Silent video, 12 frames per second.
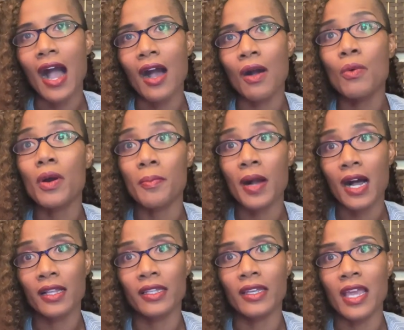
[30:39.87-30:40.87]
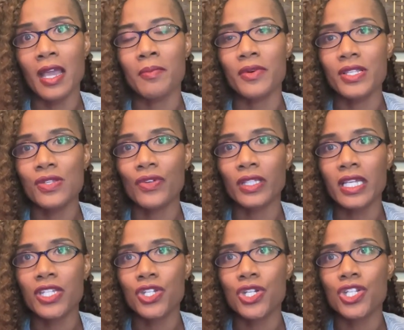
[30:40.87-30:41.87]
our polyamorous
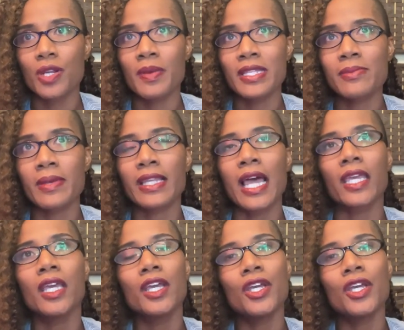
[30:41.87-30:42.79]
relationship, has been like,